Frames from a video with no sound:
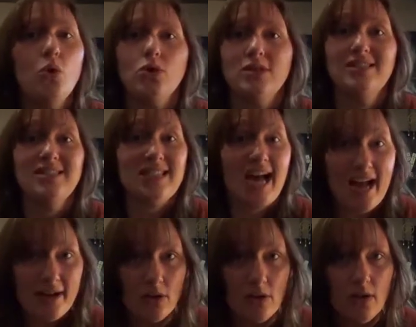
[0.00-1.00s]
or
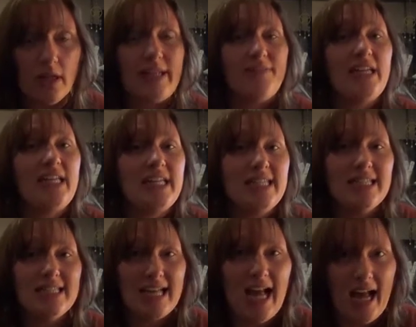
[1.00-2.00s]
style of any
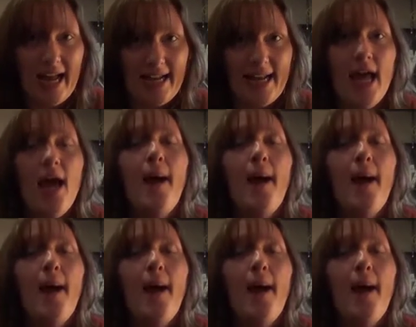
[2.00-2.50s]
design,